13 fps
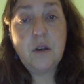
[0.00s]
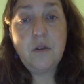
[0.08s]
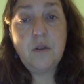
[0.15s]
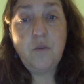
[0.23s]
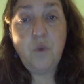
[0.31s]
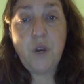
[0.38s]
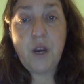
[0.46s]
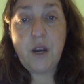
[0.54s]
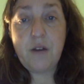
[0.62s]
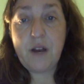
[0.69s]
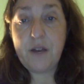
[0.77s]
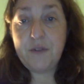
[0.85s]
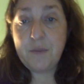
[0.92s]
When I
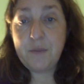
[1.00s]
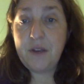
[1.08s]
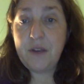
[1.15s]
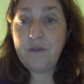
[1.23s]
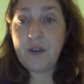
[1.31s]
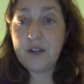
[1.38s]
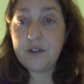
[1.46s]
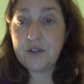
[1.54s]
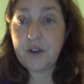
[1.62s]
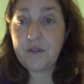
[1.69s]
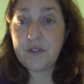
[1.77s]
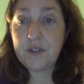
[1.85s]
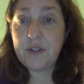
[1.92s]
arrived in my advisor's
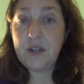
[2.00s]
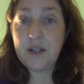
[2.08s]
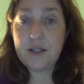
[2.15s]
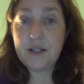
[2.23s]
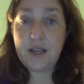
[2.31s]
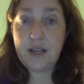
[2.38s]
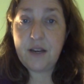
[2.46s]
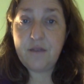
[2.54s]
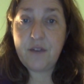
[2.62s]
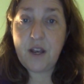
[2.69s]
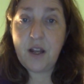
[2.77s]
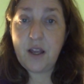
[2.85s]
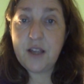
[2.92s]
office the next day to
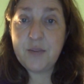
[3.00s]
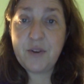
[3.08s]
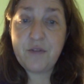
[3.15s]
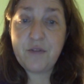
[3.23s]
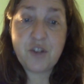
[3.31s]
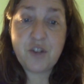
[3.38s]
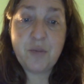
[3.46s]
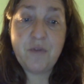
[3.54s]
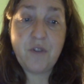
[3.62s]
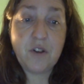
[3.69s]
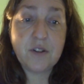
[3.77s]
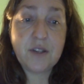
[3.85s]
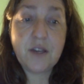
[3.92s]
finalize my freshman
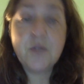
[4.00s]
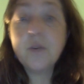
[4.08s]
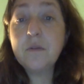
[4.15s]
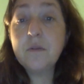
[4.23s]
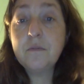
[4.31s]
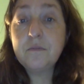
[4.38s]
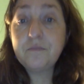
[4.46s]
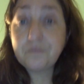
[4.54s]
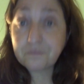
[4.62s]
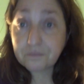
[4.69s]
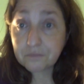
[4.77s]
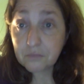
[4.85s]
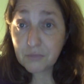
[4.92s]
fall schedule,
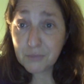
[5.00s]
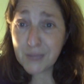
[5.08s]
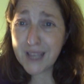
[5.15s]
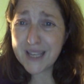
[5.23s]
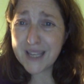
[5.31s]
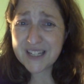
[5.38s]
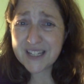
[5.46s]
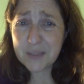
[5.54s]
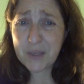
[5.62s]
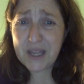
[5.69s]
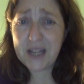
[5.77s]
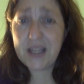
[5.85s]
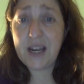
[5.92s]
I
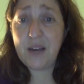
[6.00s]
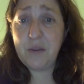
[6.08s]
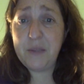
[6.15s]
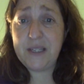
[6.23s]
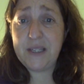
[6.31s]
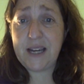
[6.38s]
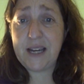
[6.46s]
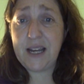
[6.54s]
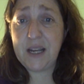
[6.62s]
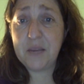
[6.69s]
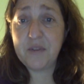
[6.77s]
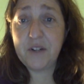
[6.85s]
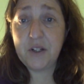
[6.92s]
anticipated that I would be signing
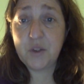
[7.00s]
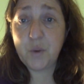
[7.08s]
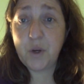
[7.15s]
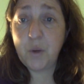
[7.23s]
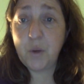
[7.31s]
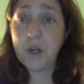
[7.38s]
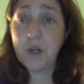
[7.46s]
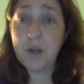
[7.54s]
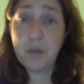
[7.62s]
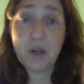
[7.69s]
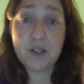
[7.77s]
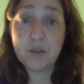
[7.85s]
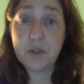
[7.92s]
up for English 101 and
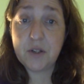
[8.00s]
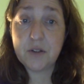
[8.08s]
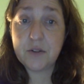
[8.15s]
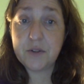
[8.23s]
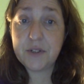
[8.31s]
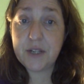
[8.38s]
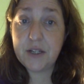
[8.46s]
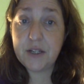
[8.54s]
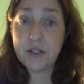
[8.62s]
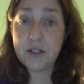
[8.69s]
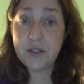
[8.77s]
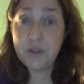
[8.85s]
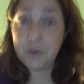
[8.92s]
possibly also assigned
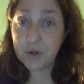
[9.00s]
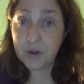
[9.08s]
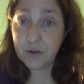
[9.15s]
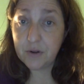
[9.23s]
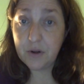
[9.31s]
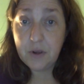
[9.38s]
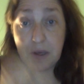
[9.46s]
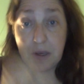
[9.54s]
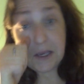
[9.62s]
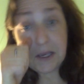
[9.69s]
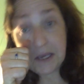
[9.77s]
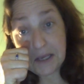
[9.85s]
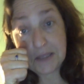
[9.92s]
a tutor.
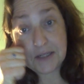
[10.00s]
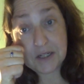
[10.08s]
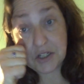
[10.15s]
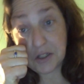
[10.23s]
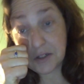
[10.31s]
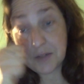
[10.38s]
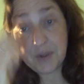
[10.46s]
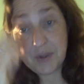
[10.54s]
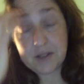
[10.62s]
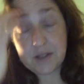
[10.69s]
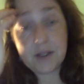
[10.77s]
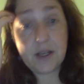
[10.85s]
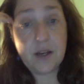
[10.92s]
Instead, she looked at me
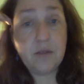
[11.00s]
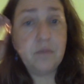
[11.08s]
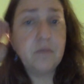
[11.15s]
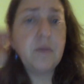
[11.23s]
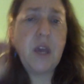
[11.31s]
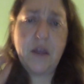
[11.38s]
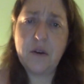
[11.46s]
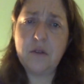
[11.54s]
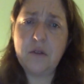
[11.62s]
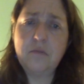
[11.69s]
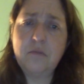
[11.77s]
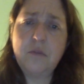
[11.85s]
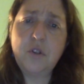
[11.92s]
and stated, "Heather,
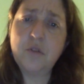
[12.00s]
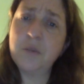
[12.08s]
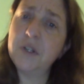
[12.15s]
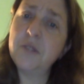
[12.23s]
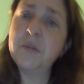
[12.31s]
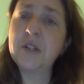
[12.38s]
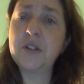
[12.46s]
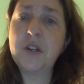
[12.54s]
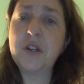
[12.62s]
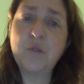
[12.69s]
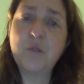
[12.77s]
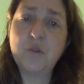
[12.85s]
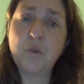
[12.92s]
Your placement
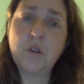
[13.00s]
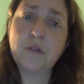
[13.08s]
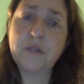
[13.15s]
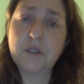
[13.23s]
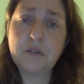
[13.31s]
exam was wonderfully